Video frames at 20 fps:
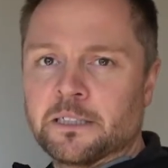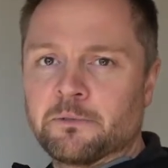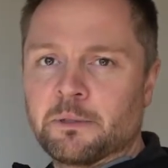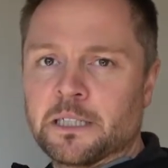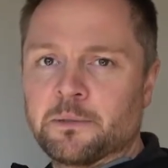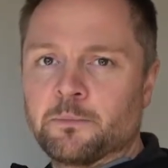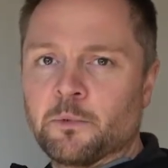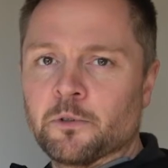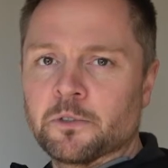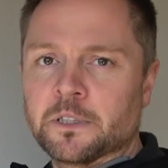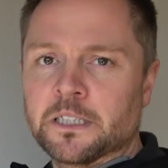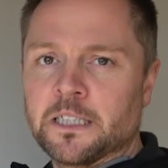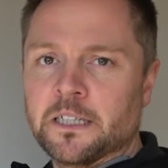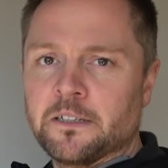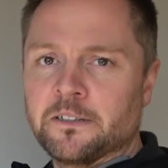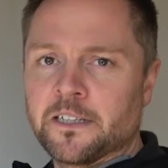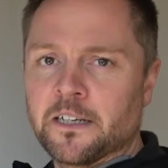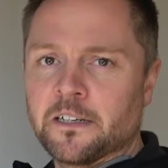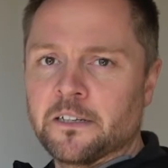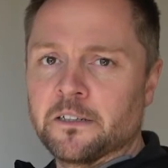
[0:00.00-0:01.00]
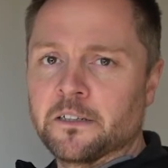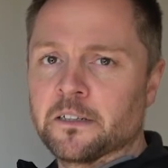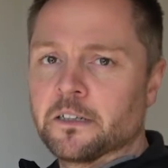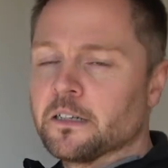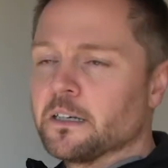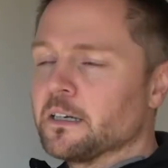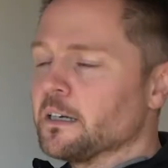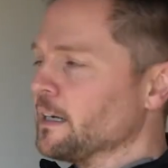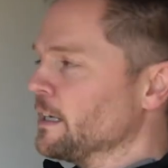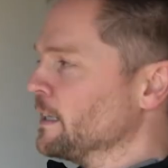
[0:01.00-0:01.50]
switchboards in New Zealand,
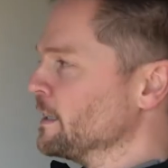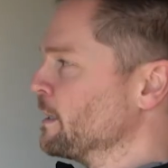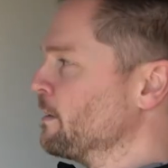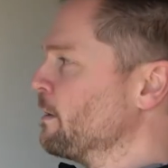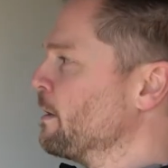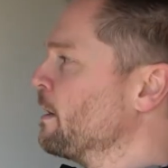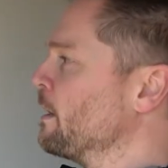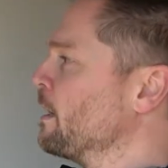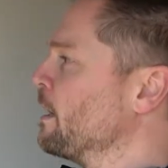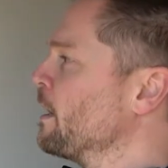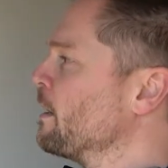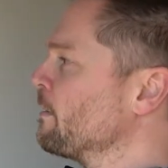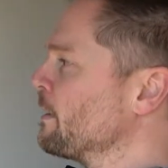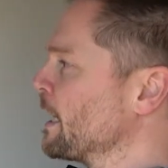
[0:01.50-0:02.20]
and so our